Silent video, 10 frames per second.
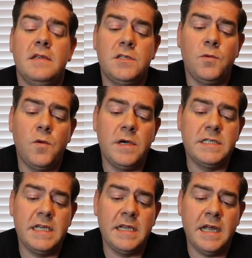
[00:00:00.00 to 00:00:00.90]

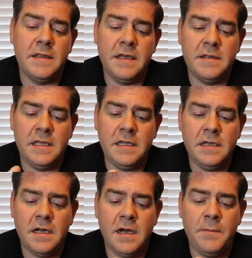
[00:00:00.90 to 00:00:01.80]
towards it, and then
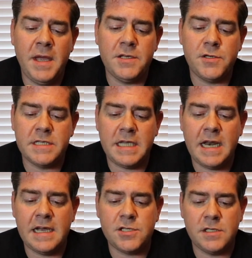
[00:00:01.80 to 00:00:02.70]
the matrix can
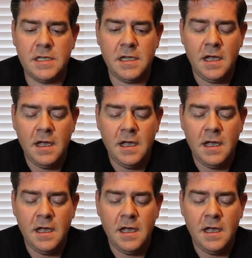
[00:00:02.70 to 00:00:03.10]
actually